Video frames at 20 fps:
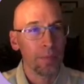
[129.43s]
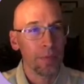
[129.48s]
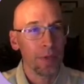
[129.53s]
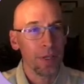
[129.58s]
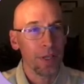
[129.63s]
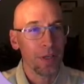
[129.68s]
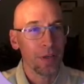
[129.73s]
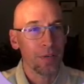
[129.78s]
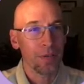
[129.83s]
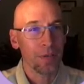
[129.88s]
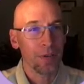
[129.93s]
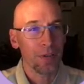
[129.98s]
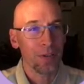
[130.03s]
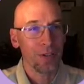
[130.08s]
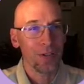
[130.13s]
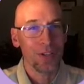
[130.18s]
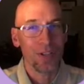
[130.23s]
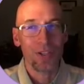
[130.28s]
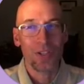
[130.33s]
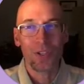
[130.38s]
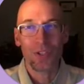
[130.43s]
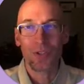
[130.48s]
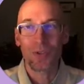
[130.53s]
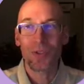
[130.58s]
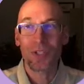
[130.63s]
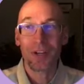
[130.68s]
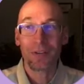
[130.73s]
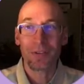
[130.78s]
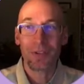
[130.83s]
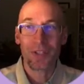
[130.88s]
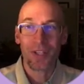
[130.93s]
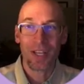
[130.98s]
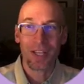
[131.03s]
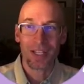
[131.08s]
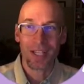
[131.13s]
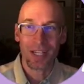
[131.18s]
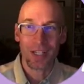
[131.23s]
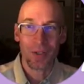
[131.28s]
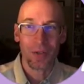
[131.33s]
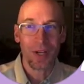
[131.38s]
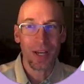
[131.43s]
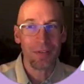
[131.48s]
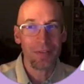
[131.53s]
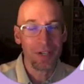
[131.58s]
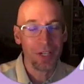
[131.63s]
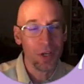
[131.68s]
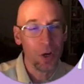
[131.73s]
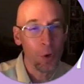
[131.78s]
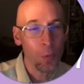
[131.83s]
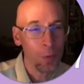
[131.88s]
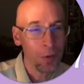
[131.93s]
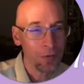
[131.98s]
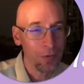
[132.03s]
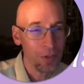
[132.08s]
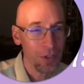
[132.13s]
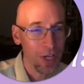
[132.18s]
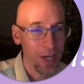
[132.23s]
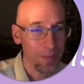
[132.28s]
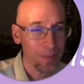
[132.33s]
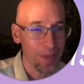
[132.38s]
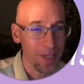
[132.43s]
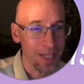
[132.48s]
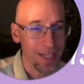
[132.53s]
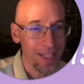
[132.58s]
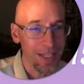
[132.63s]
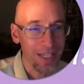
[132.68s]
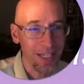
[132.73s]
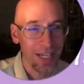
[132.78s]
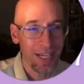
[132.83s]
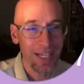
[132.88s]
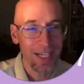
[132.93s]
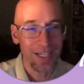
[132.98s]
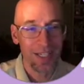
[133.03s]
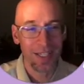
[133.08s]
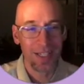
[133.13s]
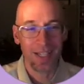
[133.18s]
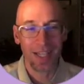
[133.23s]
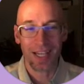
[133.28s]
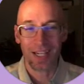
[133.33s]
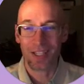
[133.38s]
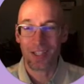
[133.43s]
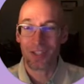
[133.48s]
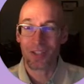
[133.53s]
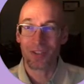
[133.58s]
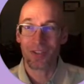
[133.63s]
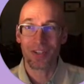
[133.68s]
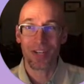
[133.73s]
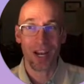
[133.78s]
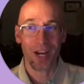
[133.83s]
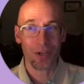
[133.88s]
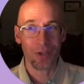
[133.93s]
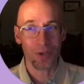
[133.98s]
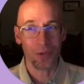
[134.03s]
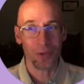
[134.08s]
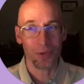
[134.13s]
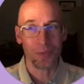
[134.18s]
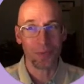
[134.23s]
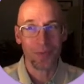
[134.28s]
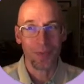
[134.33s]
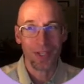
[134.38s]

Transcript: If a student ever says, I don't have any homework for Japanese tonight, that is not true.